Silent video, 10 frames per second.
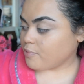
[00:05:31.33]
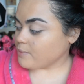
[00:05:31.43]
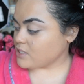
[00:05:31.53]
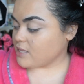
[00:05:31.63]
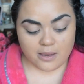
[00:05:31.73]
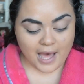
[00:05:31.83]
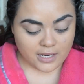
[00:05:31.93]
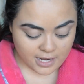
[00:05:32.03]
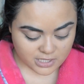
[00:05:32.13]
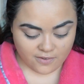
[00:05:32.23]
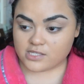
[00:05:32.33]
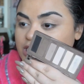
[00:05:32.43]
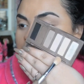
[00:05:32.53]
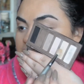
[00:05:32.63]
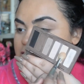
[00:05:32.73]
they're a little
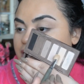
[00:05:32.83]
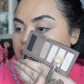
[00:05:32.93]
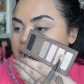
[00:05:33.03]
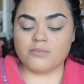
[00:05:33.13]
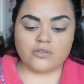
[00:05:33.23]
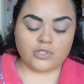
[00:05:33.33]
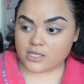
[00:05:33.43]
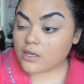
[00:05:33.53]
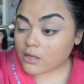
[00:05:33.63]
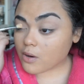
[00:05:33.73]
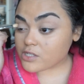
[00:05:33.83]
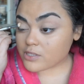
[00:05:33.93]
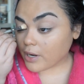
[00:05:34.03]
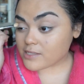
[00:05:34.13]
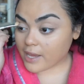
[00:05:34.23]
uneven. So just to make them kind
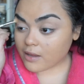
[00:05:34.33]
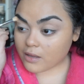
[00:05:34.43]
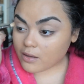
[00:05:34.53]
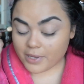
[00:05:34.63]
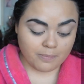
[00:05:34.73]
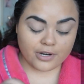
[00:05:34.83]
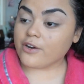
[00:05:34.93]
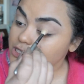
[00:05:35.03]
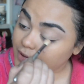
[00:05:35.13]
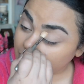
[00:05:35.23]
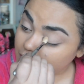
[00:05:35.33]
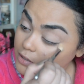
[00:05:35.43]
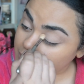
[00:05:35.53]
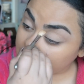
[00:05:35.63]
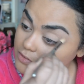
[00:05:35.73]
of look the same, I
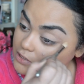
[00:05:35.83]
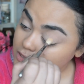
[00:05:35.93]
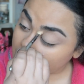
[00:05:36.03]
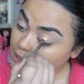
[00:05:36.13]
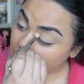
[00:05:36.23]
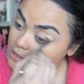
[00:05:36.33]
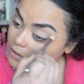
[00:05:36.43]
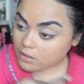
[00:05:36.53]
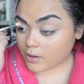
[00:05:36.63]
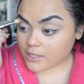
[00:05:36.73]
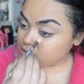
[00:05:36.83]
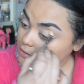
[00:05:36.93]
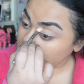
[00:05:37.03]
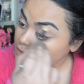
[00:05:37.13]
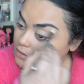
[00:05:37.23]
just filled in that just a little
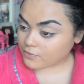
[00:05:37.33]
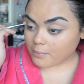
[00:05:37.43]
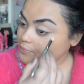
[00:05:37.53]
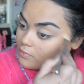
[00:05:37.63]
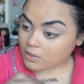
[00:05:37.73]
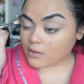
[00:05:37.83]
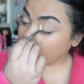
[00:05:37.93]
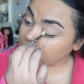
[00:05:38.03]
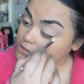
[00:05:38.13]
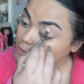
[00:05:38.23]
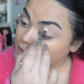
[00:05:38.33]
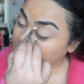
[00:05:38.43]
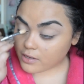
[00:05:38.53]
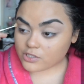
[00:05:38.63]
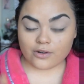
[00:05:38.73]
bit and then used my
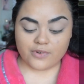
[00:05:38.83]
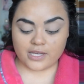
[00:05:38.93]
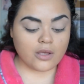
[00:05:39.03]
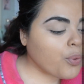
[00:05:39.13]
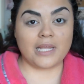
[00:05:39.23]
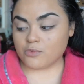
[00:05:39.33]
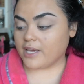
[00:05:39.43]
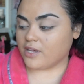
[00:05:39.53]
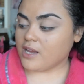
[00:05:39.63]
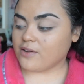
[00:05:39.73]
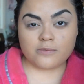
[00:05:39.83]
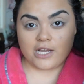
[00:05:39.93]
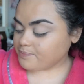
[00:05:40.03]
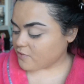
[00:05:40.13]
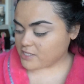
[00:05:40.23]
spoolie to shape my
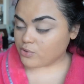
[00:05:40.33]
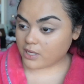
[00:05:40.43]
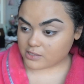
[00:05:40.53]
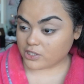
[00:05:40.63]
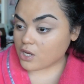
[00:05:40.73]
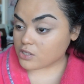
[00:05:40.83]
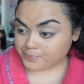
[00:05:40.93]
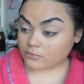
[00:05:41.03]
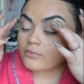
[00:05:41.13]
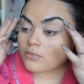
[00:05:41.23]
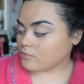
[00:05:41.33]
brow. And then to soak